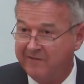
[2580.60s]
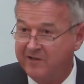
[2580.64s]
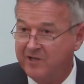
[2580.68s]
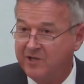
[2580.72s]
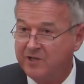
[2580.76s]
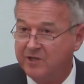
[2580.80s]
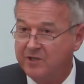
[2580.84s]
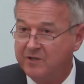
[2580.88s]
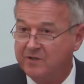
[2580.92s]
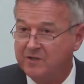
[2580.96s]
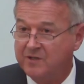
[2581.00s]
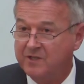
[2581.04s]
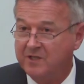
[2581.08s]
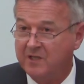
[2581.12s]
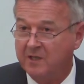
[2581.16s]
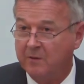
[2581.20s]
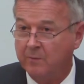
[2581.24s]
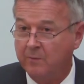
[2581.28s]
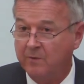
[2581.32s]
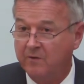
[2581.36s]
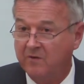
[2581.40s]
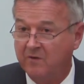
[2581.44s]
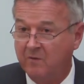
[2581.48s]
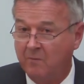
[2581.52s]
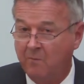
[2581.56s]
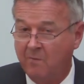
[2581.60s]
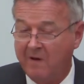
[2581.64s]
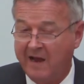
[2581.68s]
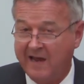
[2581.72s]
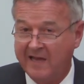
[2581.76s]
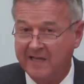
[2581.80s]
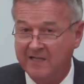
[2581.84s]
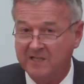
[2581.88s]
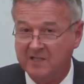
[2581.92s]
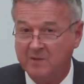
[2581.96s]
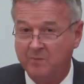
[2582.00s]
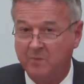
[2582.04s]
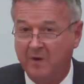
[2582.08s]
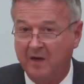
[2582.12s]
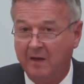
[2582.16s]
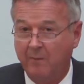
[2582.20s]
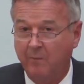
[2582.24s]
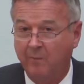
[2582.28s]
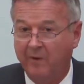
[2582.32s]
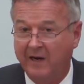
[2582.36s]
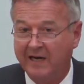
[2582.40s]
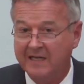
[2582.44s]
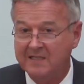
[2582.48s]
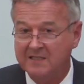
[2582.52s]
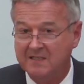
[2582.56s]
of issues here which are raised by
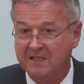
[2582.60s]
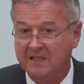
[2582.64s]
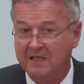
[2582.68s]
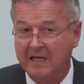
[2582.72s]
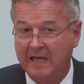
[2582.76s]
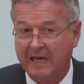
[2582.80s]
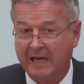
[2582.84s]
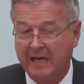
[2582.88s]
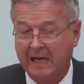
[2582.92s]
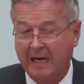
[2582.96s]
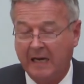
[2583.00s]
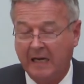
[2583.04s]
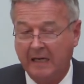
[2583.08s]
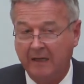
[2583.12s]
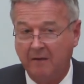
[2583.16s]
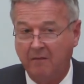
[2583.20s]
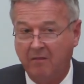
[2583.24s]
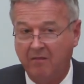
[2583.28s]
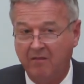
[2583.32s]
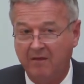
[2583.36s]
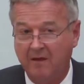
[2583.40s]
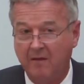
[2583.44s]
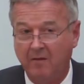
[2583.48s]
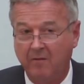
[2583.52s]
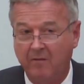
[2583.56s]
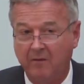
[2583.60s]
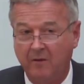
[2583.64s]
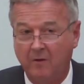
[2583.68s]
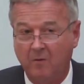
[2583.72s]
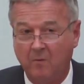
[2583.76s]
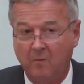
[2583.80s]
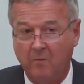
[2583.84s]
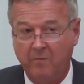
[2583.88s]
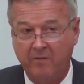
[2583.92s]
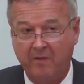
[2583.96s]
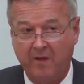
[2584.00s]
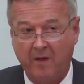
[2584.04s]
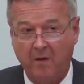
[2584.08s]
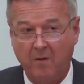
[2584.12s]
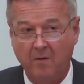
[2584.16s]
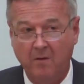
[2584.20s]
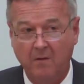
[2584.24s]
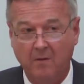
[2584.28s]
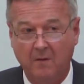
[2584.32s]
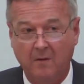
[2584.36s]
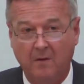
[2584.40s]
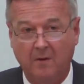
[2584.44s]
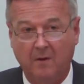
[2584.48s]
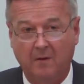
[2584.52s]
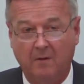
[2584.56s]
Brexit, and I think that although
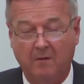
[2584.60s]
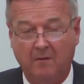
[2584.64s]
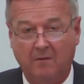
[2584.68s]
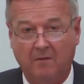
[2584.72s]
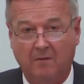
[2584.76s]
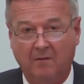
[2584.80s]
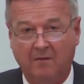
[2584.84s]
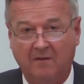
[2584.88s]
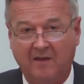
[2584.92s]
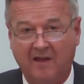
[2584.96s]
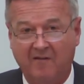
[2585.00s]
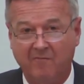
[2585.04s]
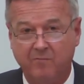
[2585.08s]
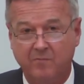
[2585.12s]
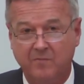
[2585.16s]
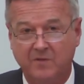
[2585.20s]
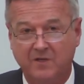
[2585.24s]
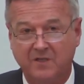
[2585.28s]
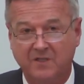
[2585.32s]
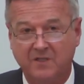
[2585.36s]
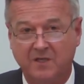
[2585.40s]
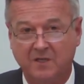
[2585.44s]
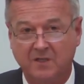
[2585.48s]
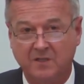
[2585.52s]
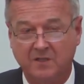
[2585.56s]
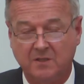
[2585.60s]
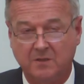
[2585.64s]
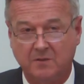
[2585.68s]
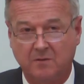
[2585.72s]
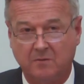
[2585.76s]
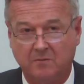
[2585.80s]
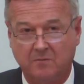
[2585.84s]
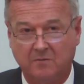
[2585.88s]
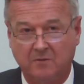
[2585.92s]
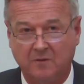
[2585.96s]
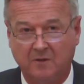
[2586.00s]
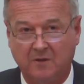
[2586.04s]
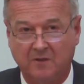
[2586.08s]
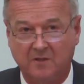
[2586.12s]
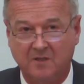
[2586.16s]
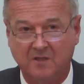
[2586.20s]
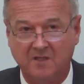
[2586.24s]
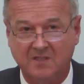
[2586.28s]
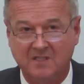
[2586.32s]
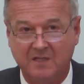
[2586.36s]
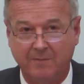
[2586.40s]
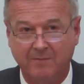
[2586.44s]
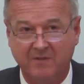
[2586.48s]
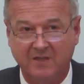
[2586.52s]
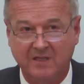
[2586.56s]
government has looked
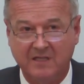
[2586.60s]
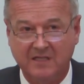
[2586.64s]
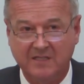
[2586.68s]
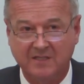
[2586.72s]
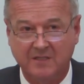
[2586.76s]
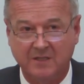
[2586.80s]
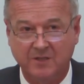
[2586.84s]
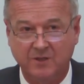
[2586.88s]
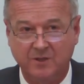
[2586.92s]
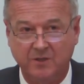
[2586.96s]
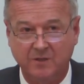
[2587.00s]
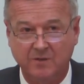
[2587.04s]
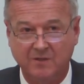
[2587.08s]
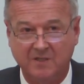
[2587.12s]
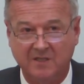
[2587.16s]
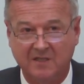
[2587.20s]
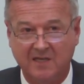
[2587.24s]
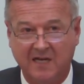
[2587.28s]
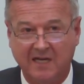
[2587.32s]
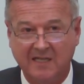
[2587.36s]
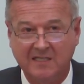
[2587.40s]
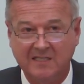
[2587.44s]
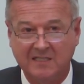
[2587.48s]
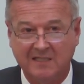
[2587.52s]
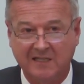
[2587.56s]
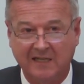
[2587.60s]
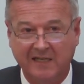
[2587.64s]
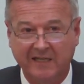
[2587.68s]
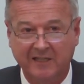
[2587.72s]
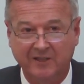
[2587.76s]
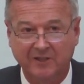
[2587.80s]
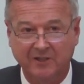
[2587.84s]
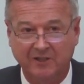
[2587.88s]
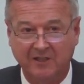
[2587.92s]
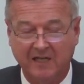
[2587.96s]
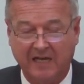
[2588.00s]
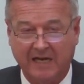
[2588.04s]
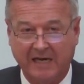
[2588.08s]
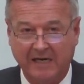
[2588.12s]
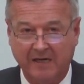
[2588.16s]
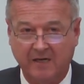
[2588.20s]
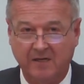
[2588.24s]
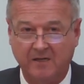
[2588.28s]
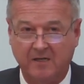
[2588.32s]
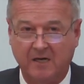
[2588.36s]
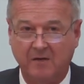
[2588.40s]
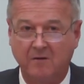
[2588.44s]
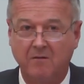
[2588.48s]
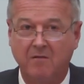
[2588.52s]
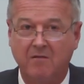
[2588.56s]
at some of these issues in isolation, I
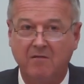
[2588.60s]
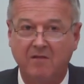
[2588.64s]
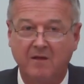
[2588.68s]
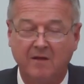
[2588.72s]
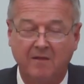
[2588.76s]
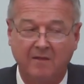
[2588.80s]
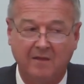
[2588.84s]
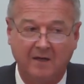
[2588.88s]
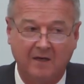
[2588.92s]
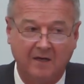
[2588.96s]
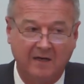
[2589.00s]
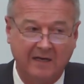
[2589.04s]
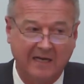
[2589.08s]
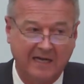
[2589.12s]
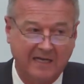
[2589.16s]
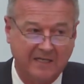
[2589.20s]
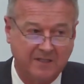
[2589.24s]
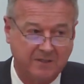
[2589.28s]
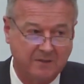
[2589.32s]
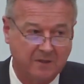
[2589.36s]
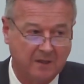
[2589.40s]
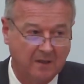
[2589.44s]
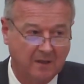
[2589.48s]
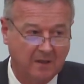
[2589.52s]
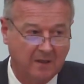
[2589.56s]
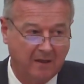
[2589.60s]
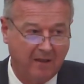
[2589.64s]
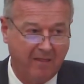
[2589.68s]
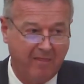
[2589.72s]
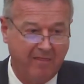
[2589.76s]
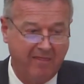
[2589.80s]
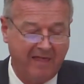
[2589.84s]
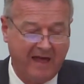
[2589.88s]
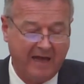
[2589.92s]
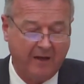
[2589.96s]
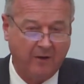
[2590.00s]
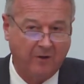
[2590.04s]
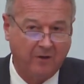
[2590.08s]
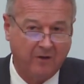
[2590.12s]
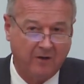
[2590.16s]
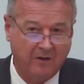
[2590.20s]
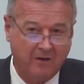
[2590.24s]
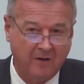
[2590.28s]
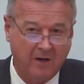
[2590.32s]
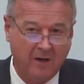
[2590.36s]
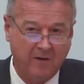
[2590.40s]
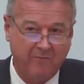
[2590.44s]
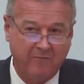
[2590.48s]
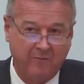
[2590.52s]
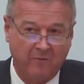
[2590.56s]
don't think that it has that
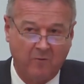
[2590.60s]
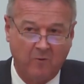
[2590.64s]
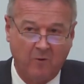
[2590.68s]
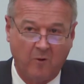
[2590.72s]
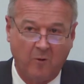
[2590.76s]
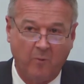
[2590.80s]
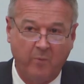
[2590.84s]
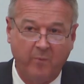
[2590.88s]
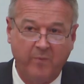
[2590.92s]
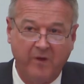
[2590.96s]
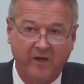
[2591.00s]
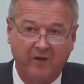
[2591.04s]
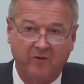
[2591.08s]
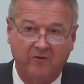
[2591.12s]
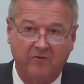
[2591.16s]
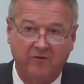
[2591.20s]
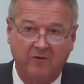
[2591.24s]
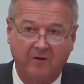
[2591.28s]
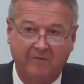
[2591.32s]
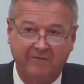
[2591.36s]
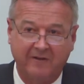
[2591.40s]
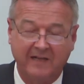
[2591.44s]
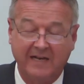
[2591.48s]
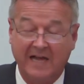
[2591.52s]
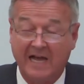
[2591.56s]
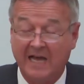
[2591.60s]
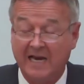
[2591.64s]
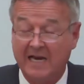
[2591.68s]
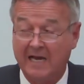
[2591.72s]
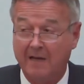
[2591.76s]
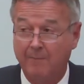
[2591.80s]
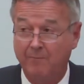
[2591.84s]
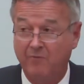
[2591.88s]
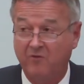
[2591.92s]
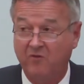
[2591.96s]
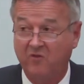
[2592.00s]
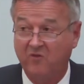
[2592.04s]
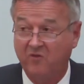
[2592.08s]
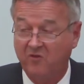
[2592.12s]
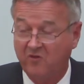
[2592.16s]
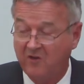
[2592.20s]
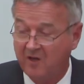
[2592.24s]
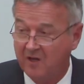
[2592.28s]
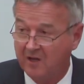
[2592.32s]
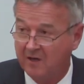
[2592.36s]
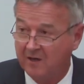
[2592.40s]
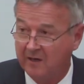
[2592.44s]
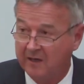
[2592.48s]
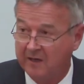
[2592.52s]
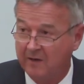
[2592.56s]
good an overall picture of it, and I'm
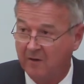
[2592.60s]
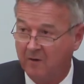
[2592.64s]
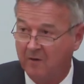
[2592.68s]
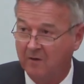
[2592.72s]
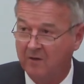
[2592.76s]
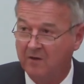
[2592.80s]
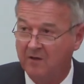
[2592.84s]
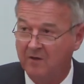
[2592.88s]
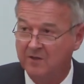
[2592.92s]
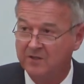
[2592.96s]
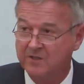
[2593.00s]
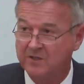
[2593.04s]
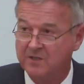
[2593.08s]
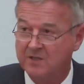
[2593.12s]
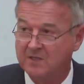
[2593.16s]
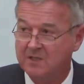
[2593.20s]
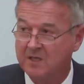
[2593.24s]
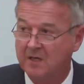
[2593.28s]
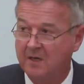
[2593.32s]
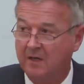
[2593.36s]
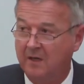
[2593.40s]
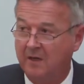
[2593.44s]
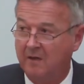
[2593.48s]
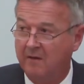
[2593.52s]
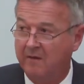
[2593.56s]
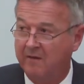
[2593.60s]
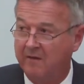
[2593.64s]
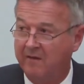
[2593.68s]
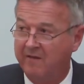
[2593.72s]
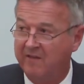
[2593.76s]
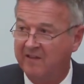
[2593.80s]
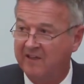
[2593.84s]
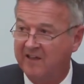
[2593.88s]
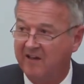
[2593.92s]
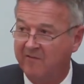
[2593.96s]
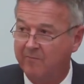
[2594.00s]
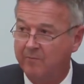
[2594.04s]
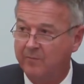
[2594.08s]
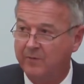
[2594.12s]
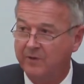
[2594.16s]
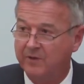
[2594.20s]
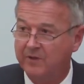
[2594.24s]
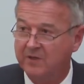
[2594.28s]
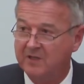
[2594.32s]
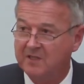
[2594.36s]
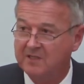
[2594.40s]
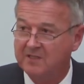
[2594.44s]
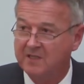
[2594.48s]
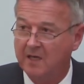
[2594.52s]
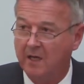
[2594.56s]
certainly not conscious that the
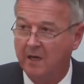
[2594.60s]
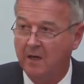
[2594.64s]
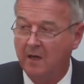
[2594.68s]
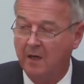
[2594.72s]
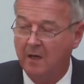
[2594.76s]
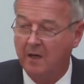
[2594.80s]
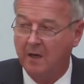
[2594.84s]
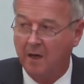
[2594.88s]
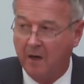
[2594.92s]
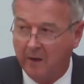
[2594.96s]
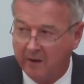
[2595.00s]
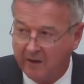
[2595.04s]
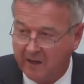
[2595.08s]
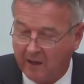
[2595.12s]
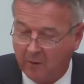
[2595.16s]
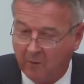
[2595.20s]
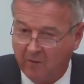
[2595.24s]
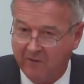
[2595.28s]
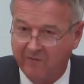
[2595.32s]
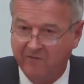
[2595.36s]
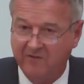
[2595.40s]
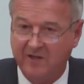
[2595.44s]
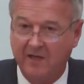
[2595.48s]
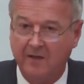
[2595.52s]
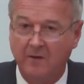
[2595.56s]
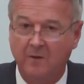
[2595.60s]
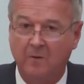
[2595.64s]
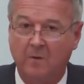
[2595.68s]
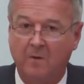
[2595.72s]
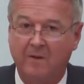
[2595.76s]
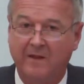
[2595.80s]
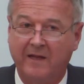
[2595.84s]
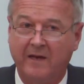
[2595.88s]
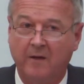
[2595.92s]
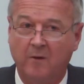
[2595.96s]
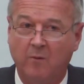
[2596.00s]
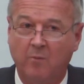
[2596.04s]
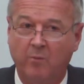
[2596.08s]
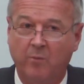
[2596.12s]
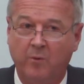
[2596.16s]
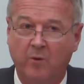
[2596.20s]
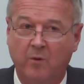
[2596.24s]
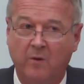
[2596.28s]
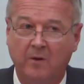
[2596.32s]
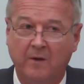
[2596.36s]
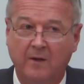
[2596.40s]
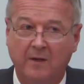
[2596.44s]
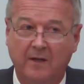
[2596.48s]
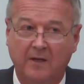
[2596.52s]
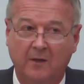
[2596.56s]
government has said, oh yeah, we've taken all that on
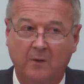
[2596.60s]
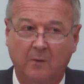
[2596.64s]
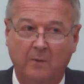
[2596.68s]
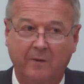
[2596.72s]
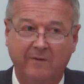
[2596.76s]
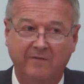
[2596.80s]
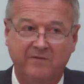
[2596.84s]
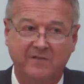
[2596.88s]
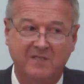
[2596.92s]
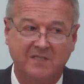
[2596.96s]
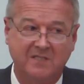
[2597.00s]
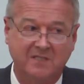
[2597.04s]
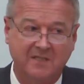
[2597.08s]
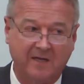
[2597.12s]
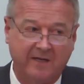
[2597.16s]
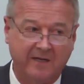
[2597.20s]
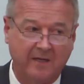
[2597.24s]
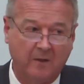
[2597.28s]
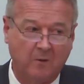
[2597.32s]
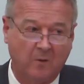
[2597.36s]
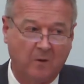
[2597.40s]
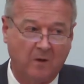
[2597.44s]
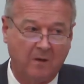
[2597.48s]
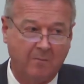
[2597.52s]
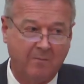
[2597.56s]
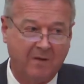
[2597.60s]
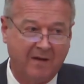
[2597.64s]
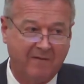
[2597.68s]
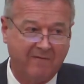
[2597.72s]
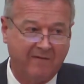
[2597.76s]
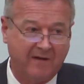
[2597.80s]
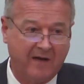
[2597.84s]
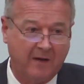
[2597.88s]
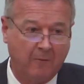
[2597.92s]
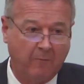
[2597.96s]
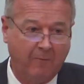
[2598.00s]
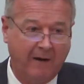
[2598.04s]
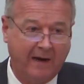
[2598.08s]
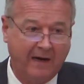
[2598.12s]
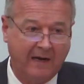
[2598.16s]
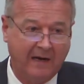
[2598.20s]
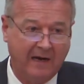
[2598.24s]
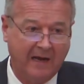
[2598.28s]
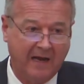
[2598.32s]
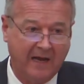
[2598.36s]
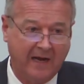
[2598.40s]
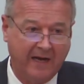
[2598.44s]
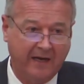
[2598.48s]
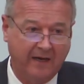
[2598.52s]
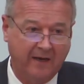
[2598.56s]
board, we've stuck it all above our
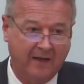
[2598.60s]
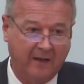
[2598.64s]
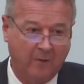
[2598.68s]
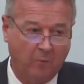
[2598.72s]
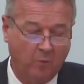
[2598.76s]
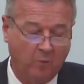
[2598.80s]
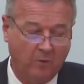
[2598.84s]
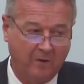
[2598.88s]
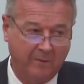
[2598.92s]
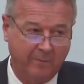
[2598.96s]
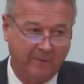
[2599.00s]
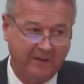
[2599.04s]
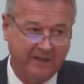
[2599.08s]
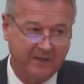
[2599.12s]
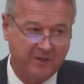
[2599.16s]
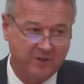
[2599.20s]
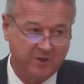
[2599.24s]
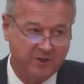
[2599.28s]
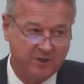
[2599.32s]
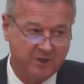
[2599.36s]
red line, and we'll be